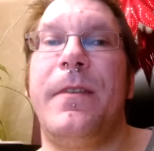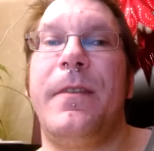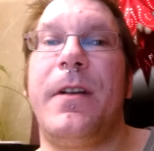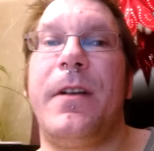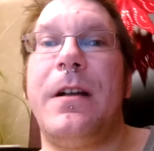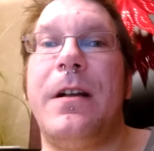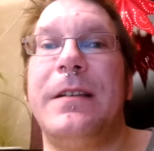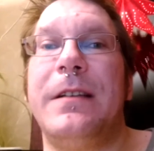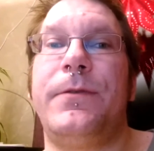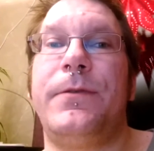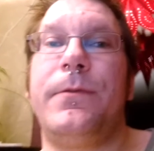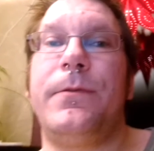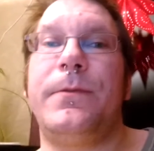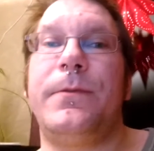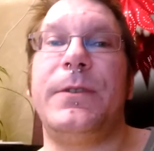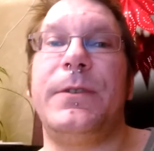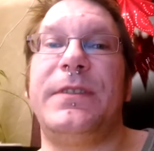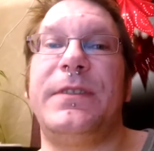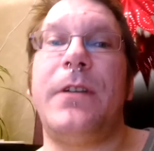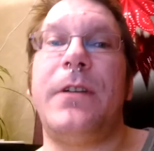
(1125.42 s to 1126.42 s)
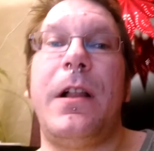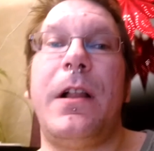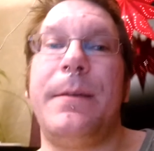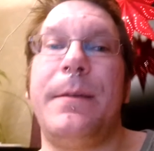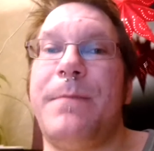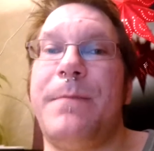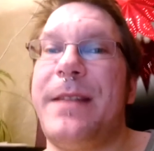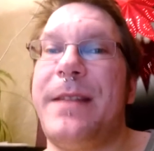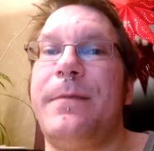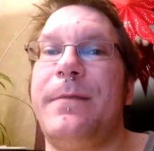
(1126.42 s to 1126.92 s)
the cost to install it.
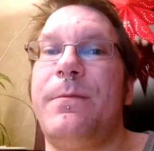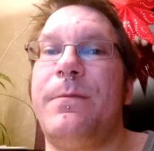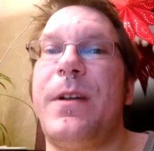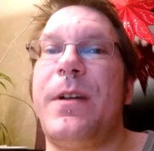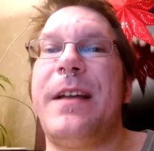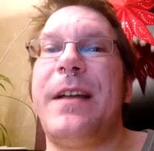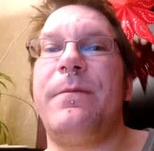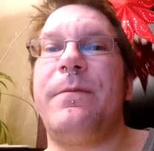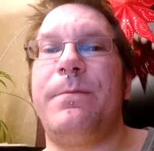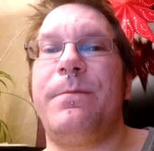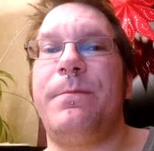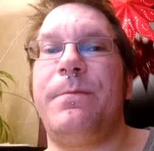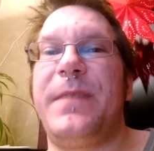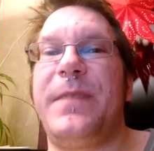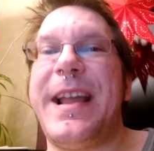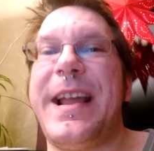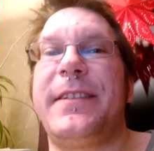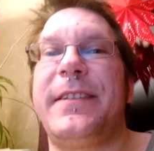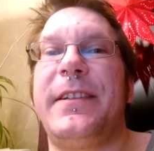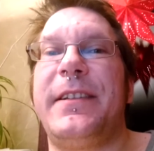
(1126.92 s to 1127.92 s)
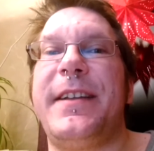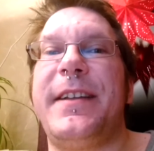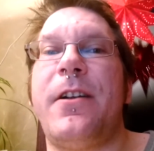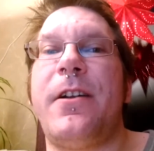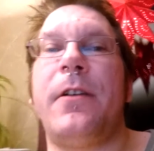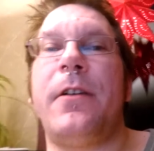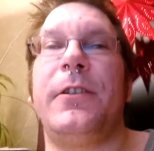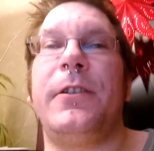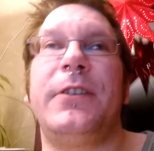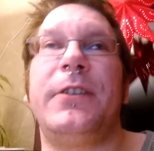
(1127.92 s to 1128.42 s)
And when I've calculated
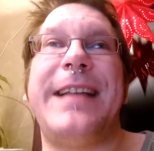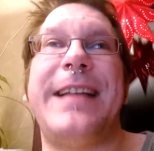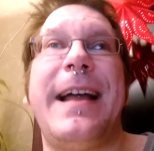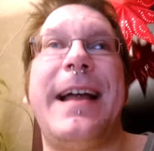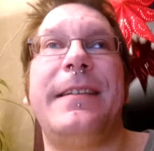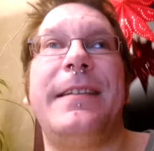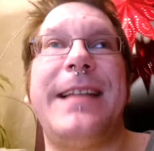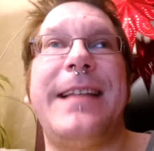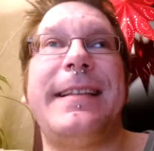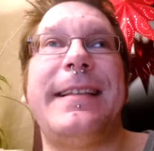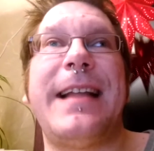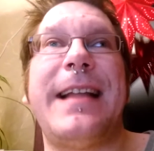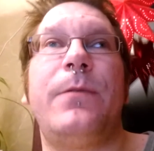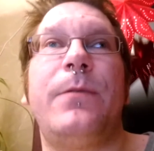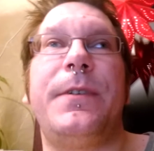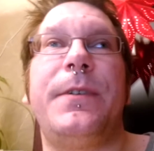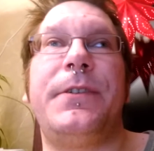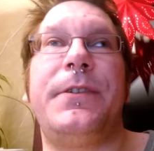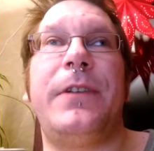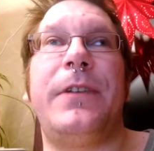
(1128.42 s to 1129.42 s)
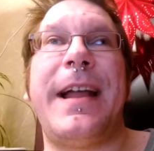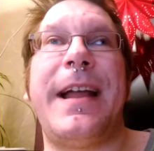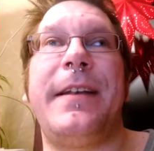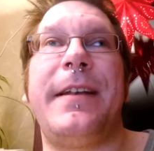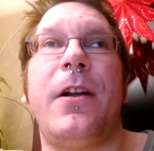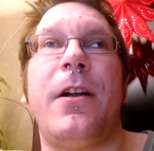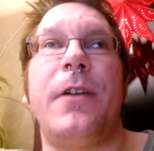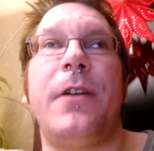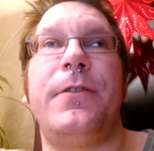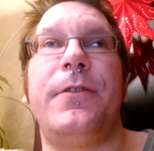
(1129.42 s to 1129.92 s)
on and looked at it, that's what you're
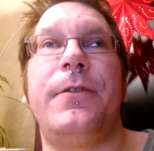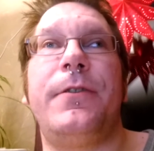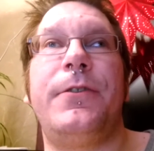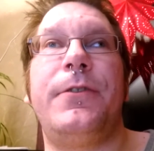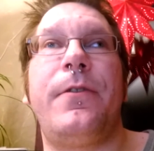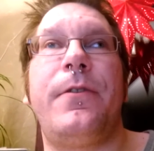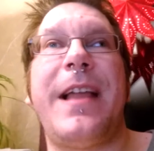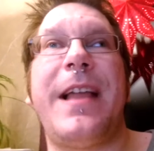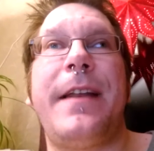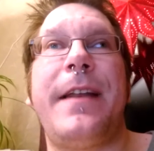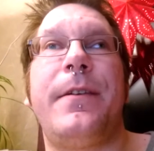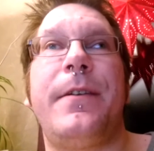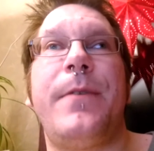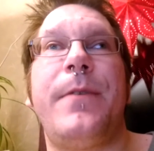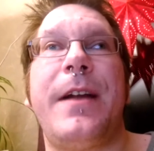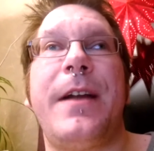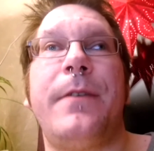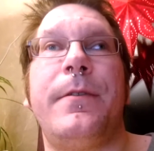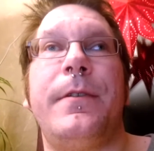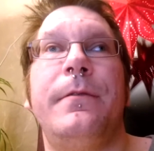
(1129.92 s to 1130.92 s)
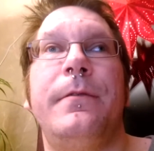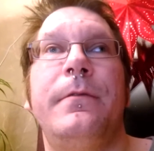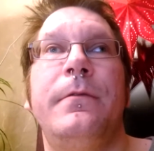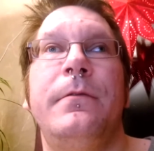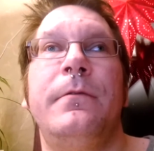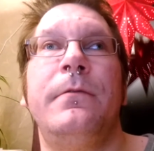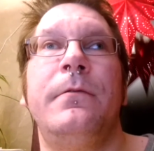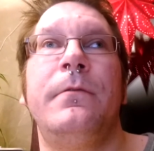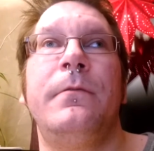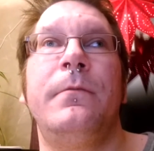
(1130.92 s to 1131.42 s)
landing on. You're landing around,
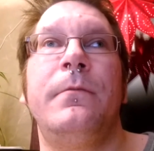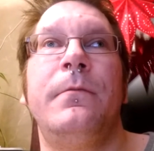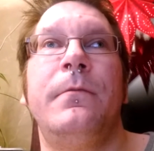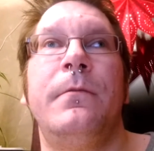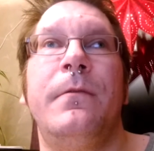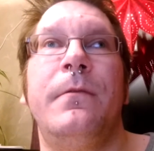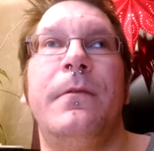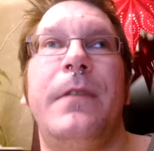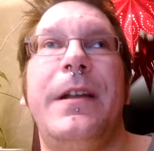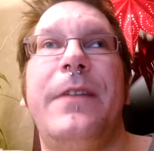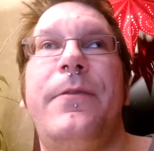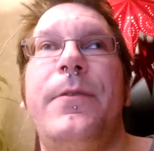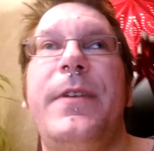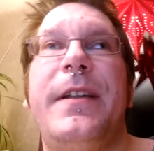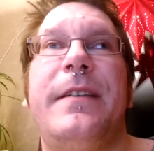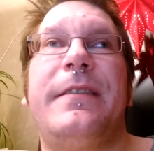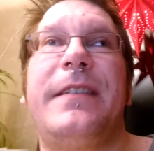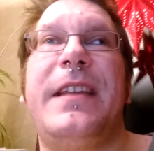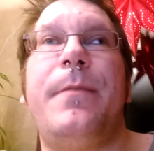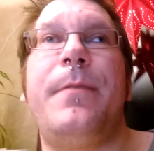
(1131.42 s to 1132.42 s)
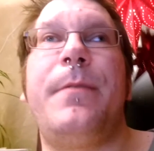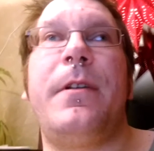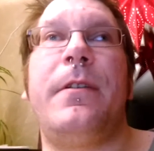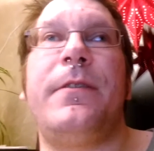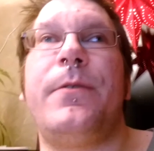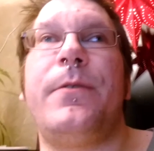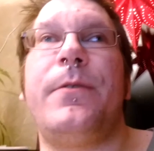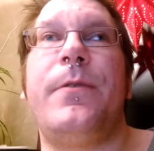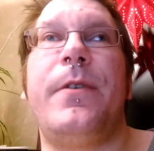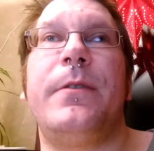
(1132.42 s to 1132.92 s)
if we just keep it on
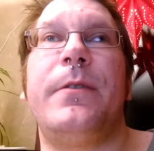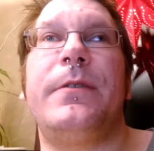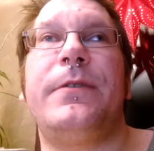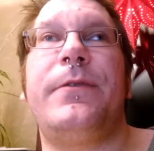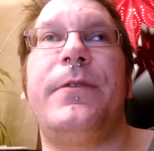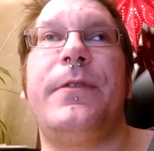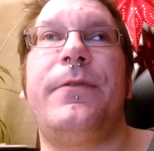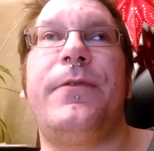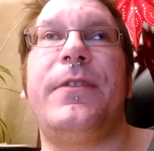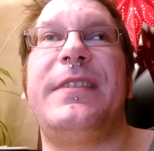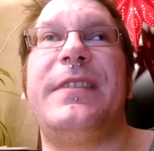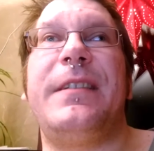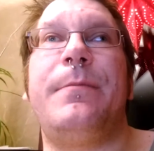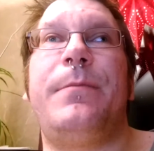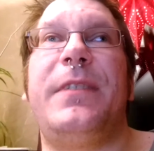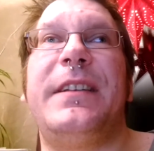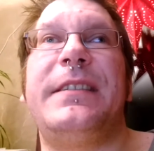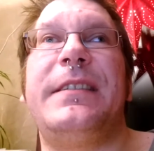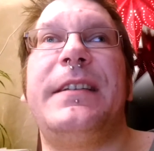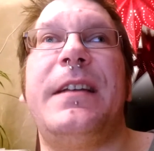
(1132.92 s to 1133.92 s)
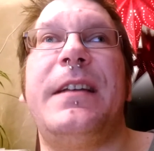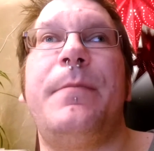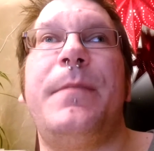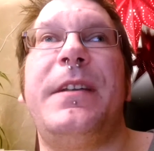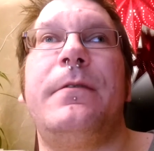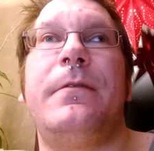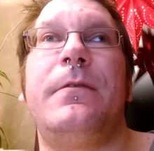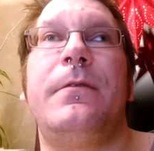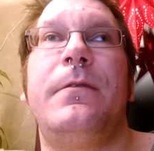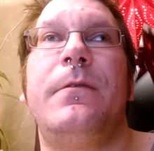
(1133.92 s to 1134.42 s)
the euros for simplicity, I
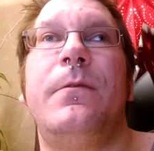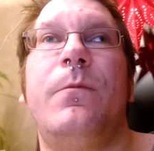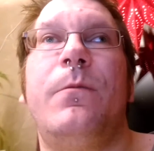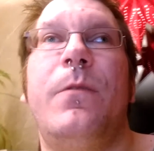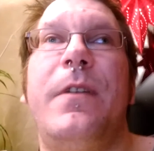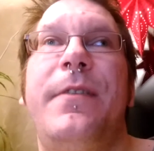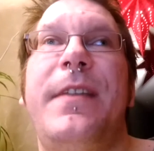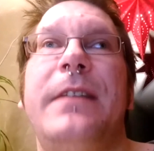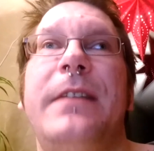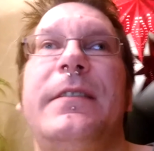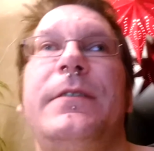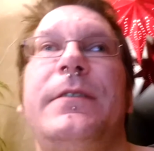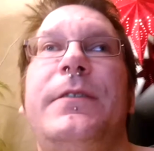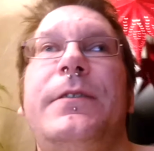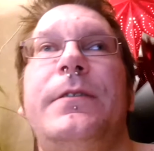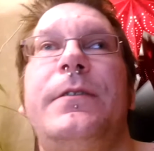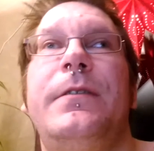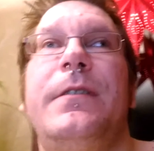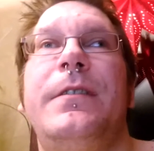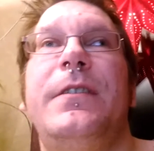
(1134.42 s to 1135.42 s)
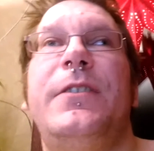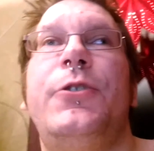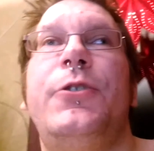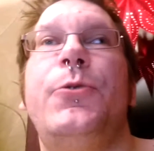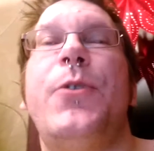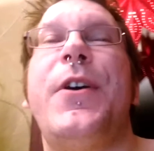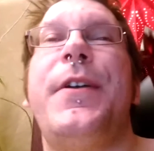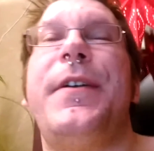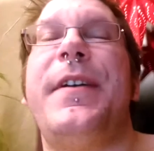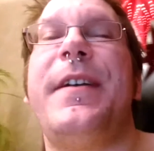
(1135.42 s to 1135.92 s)
mean
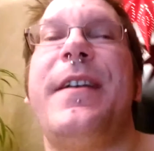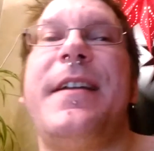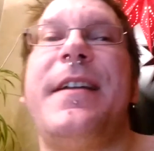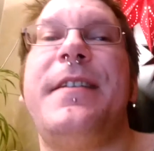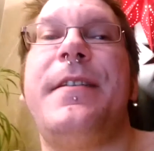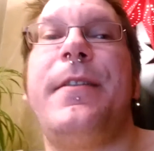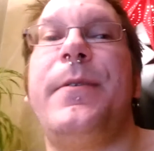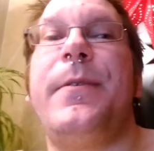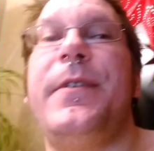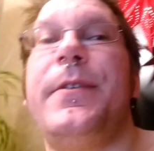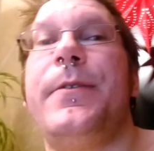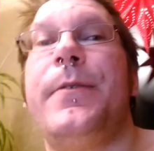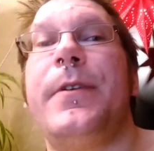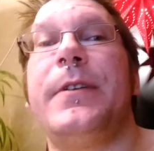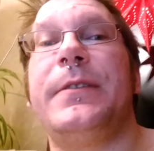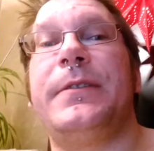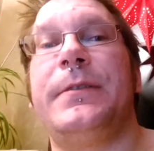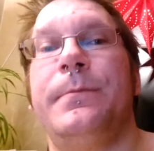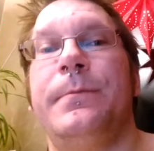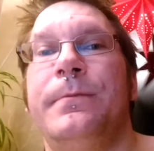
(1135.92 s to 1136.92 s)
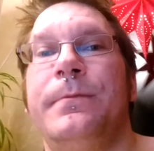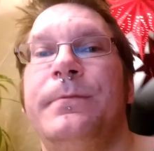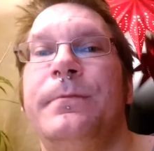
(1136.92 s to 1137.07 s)
1,293 euros